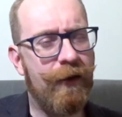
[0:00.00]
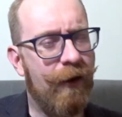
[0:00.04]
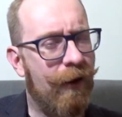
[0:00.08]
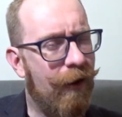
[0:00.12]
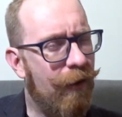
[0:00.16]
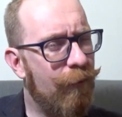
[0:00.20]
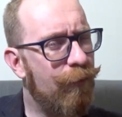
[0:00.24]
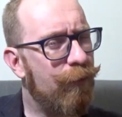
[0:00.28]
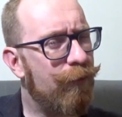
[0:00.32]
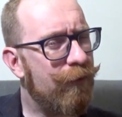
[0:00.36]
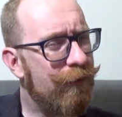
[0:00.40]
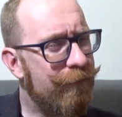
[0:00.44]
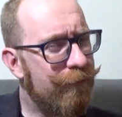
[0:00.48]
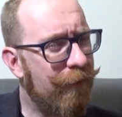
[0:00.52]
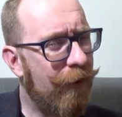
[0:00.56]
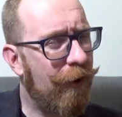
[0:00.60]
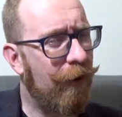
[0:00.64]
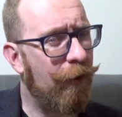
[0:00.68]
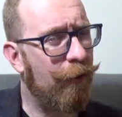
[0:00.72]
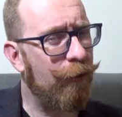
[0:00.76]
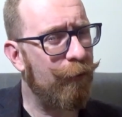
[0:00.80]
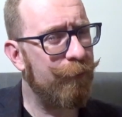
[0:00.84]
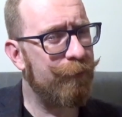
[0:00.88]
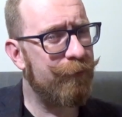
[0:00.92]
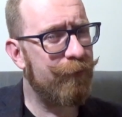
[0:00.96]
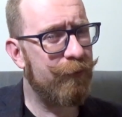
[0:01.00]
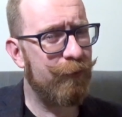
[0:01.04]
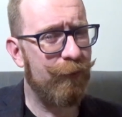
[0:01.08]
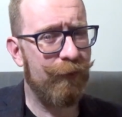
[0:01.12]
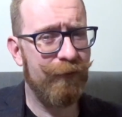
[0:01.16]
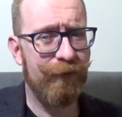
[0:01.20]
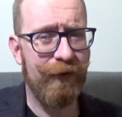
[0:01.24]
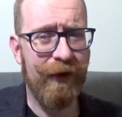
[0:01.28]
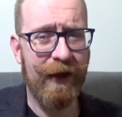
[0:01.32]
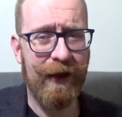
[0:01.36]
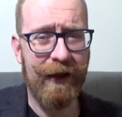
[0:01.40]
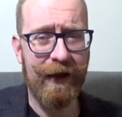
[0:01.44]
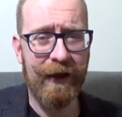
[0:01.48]
I would have hoped to
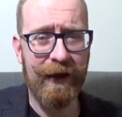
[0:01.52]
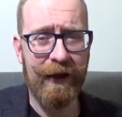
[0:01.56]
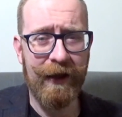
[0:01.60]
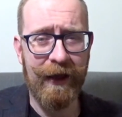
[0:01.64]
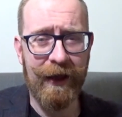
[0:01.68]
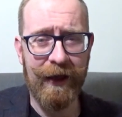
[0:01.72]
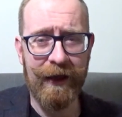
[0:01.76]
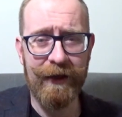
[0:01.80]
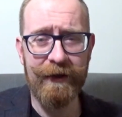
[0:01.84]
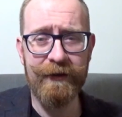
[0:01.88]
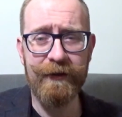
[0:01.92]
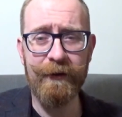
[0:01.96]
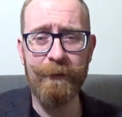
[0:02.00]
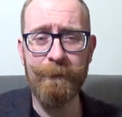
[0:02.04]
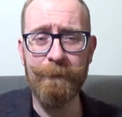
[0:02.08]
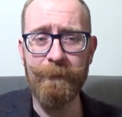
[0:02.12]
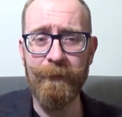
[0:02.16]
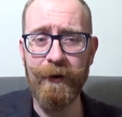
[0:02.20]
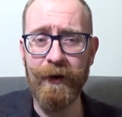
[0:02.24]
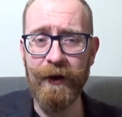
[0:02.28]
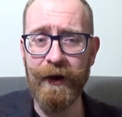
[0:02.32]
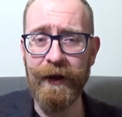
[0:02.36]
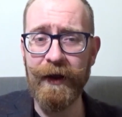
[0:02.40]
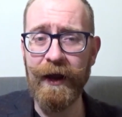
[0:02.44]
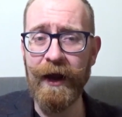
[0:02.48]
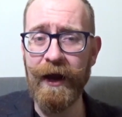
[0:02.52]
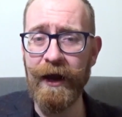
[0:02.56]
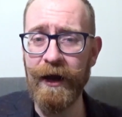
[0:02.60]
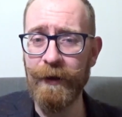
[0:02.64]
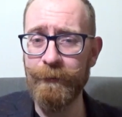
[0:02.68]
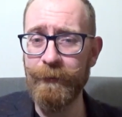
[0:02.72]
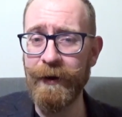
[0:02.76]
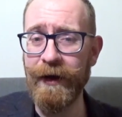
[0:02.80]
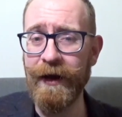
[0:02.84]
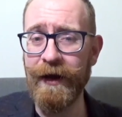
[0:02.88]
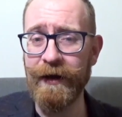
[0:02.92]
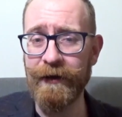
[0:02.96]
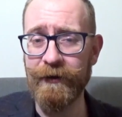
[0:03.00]
have had my
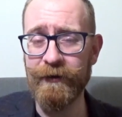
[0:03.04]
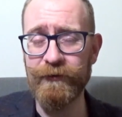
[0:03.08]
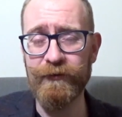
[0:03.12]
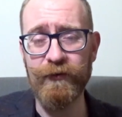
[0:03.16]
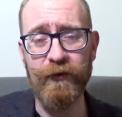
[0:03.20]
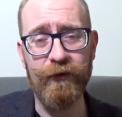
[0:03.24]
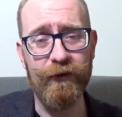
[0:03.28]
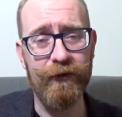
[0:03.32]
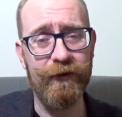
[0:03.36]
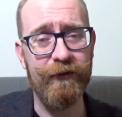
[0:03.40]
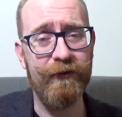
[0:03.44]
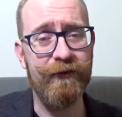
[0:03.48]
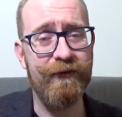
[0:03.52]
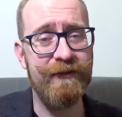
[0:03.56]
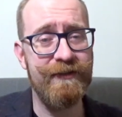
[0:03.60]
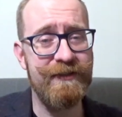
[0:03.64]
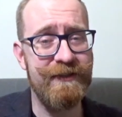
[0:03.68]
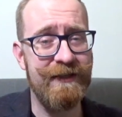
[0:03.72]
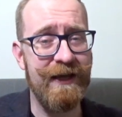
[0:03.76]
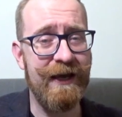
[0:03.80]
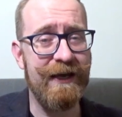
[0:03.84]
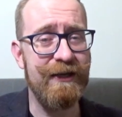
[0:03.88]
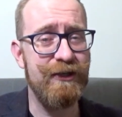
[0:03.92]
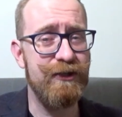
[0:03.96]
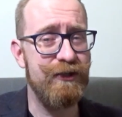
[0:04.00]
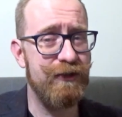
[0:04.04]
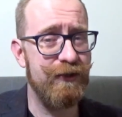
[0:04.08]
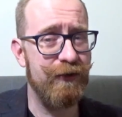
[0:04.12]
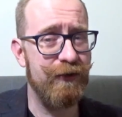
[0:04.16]
arm harness on in the stage